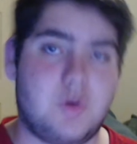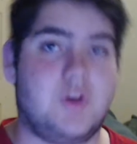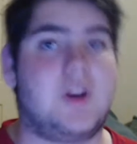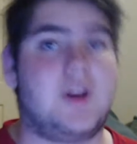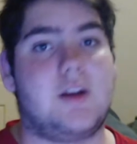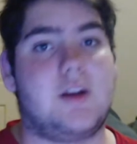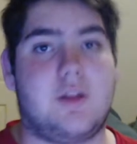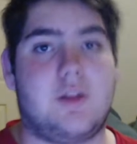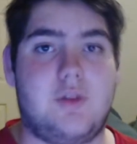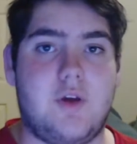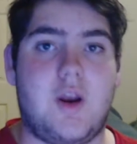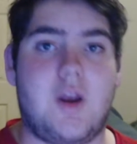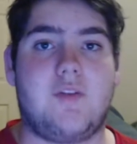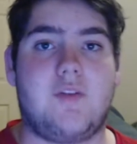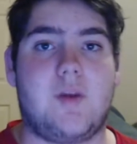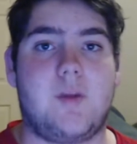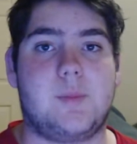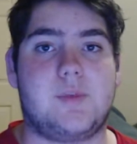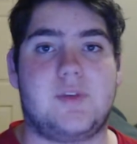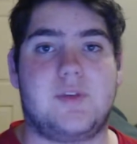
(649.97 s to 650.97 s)
it'll pull you
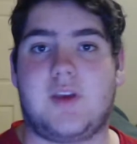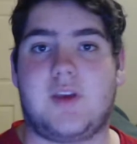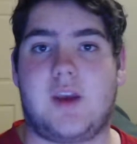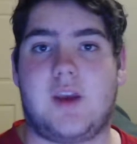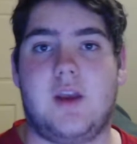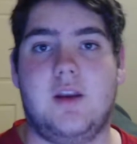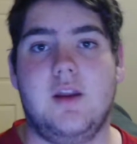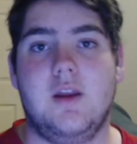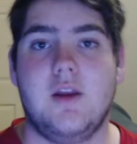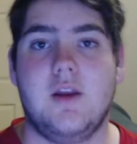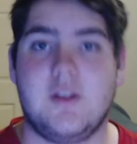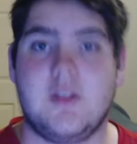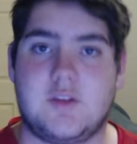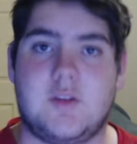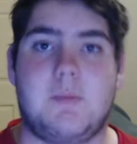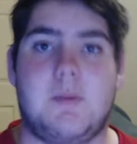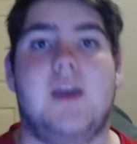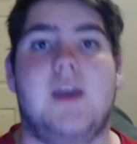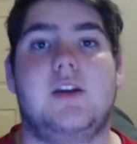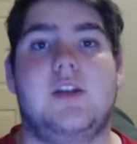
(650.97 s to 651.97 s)
down to 30 frames a
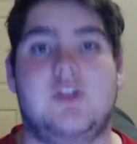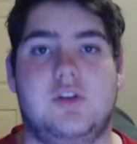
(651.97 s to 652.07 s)
second